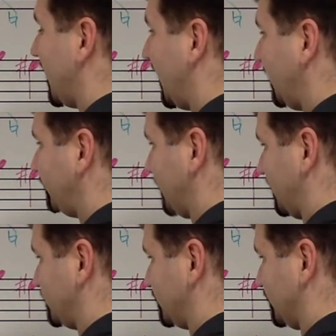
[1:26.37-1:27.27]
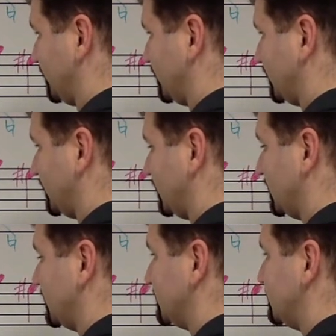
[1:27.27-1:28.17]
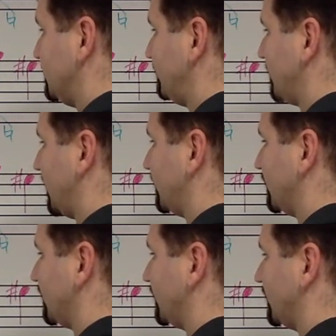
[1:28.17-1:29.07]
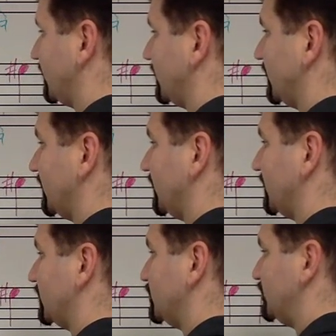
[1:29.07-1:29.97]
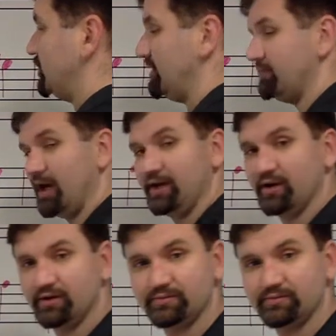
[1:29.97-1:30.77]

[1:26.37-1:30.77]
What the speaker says: A major, D minor, G minor.